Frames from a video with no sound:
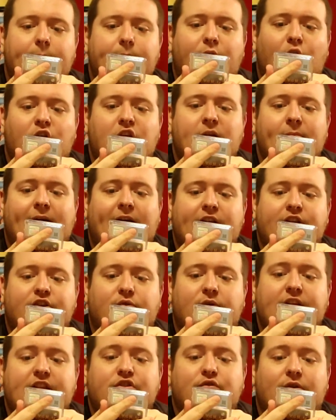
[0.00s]
Pokemon
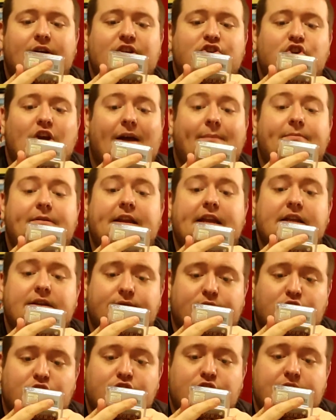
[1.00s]
2020 Japanese
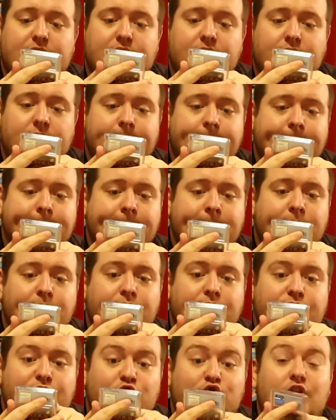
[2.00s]
version.
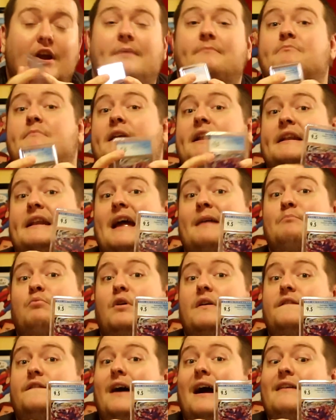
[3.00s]
Gem Mint
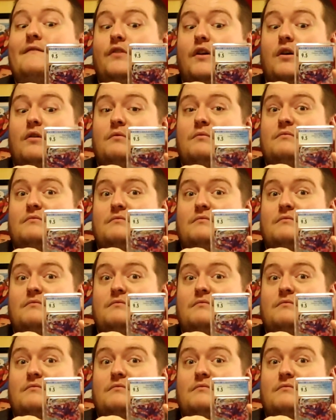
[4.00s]
9.5 though.